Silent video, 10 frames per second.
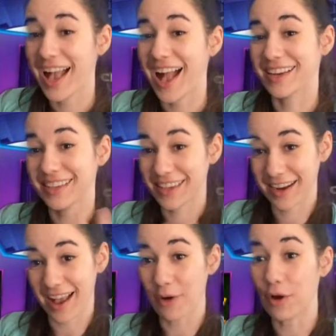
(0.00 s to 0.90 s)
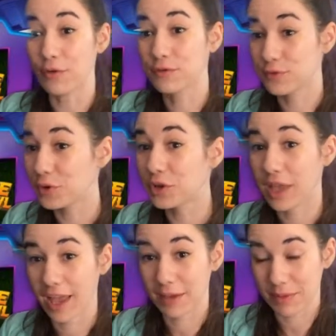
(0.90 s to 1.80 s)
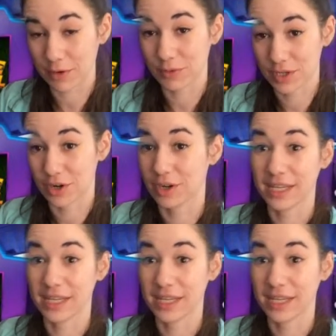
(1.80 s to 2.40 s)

and get out a full game in return.